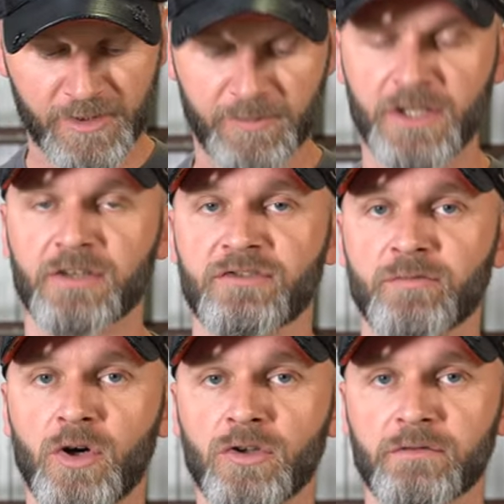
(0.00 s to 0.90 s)
to make a
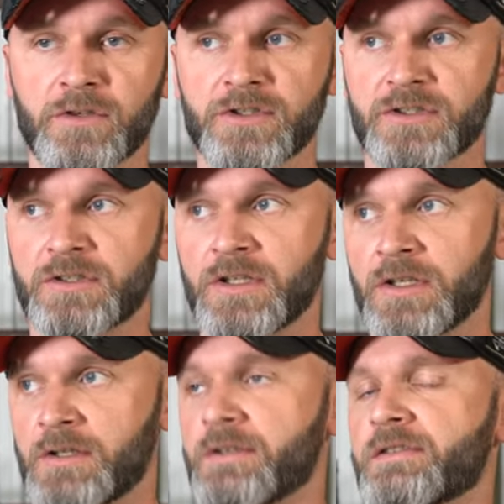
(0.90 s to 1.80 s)
smaller version
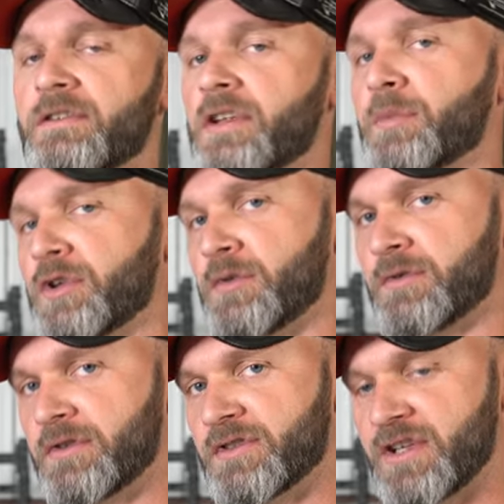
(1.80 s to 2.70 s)
so they could put them on
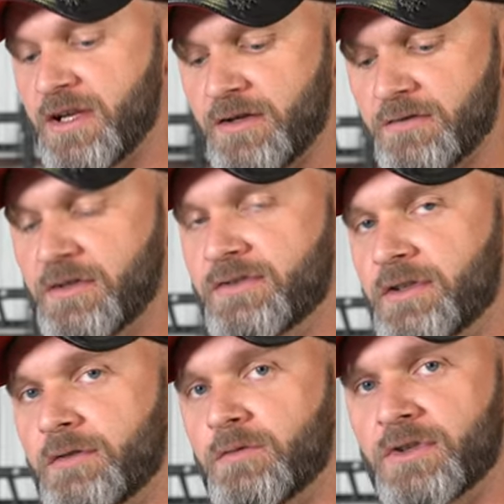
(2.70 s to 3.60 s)
their Scout because they
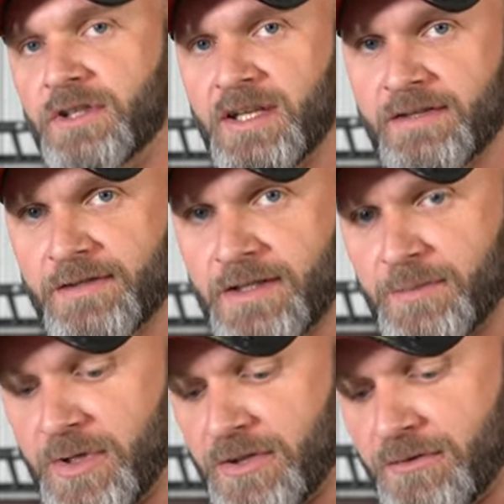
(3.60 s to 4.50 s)
didn't want the tank
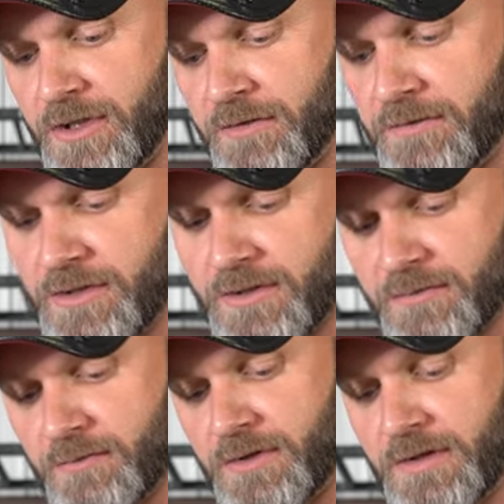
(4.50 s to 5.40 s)
side panel cover. They
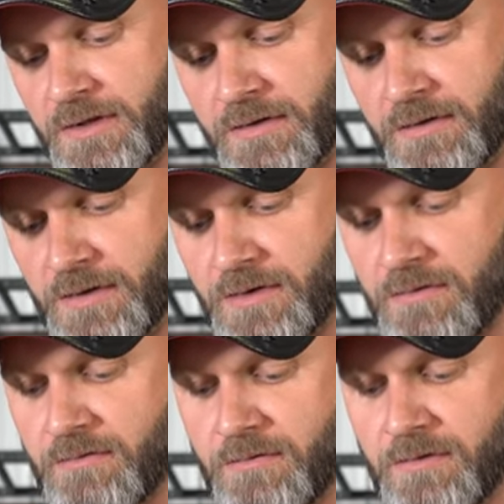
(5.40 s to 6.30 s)
just wanted, you know,
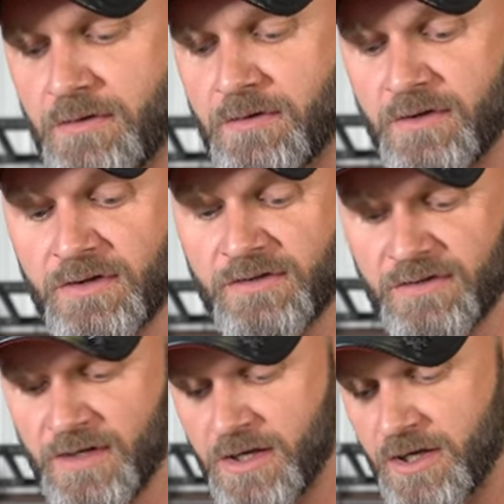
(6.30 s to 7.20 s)
this
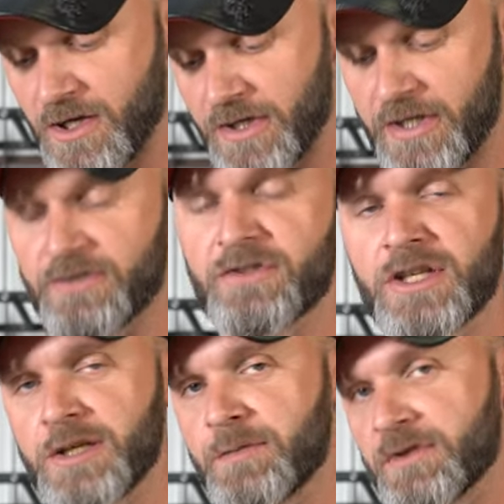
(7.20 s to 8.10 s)
cutout
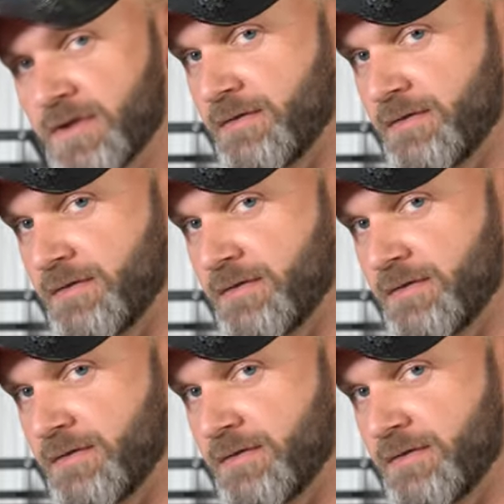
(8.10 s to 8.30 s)
shape to